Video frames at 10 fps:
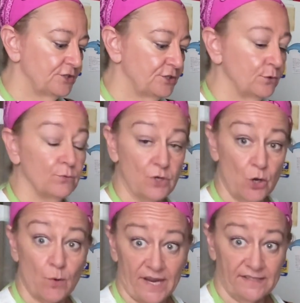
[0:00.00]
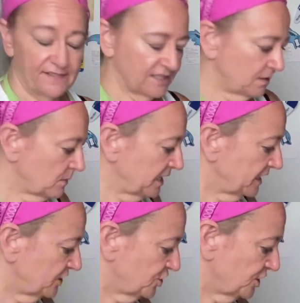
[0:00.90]
to no waste in my
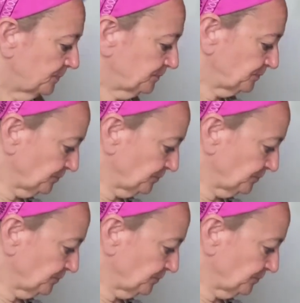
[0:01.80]
kitchen.